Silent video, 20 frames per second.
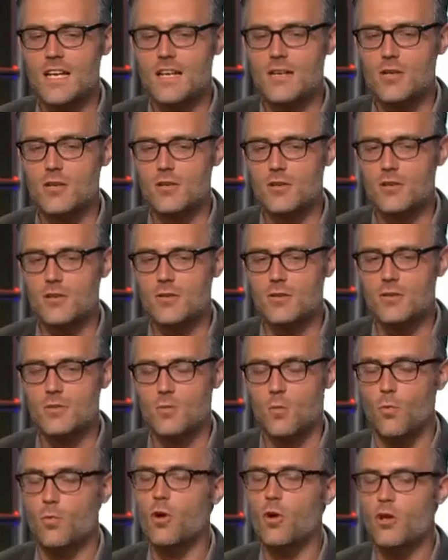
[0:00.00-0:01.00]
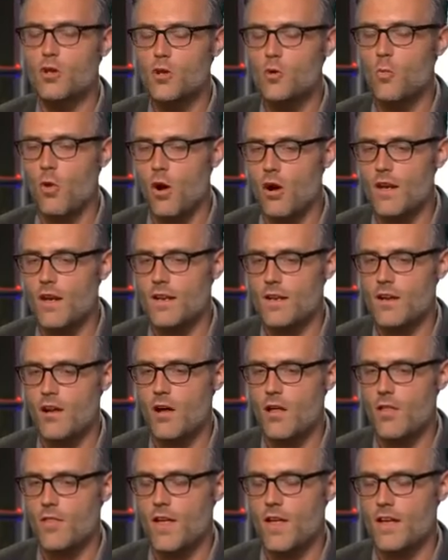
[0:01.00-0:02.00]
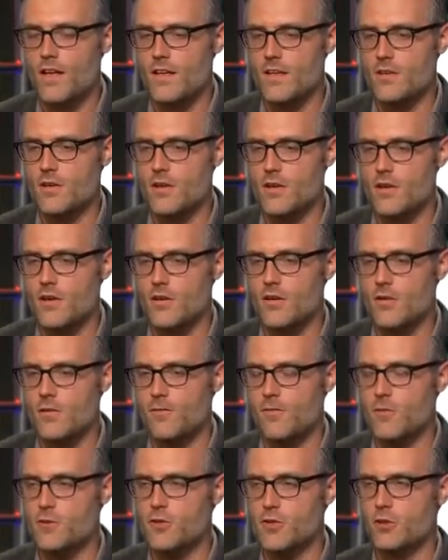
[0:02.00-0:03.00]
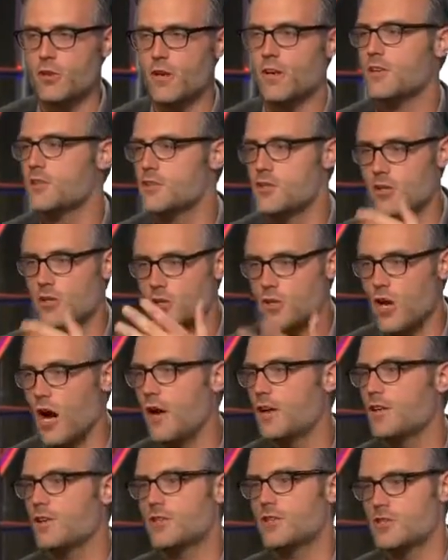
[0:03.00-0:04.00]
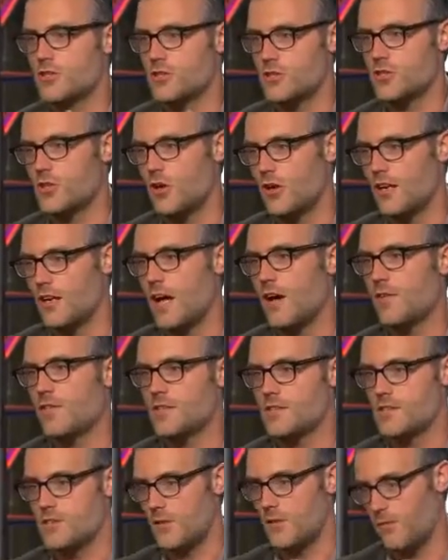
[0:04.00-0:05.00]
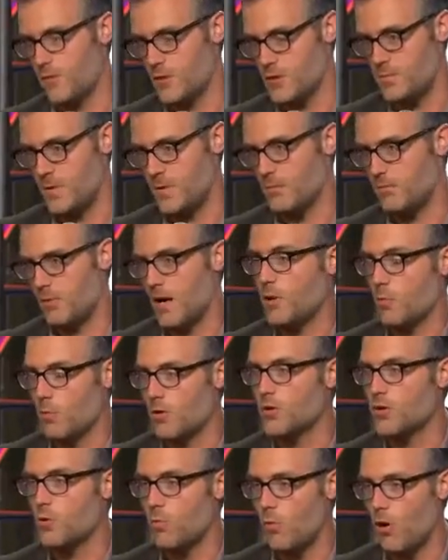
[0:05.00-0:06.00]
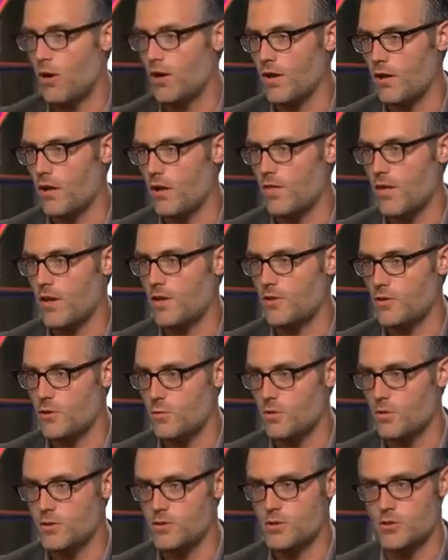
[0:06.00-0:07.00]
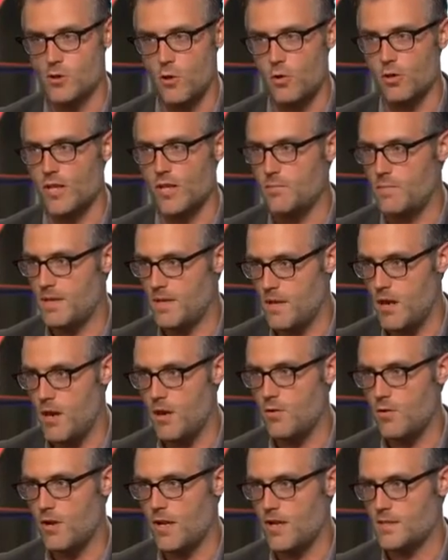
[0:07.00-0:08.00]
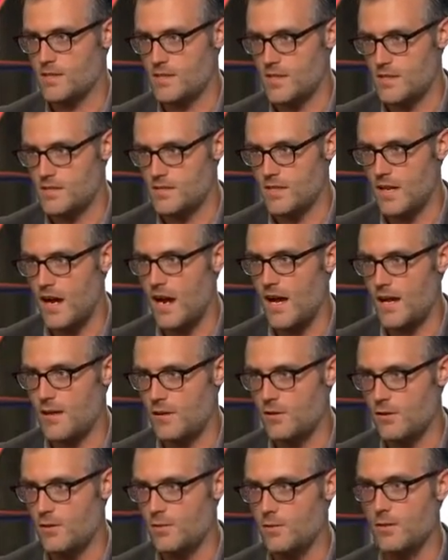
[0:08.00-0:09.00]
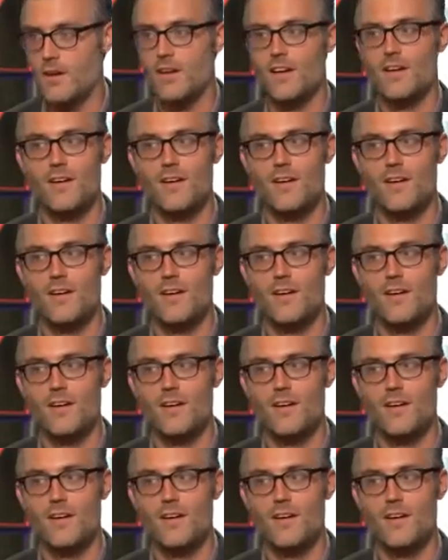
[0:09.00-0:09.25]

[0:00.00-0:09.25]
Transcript: Were you worried at all that your future career, because you're young, you're just starting out, this is your first big break, were you worried at all that you would solely be known as this guy who